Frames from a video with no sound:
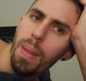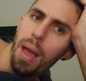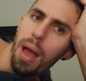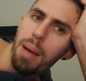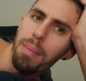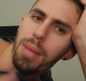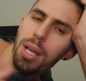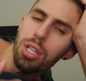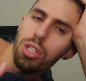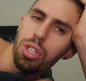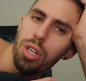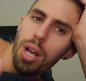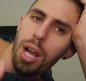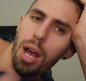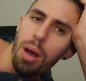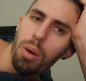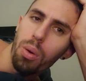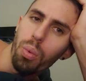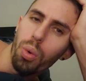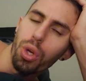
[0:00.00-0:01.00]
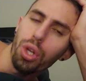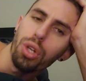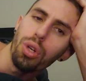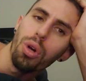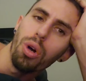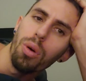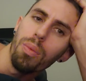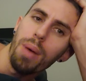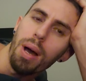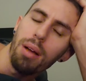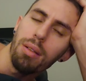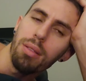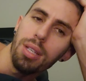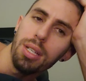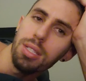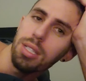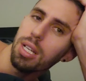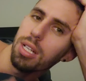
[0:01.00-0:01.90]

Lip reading: I'm not sure how I want to go about this.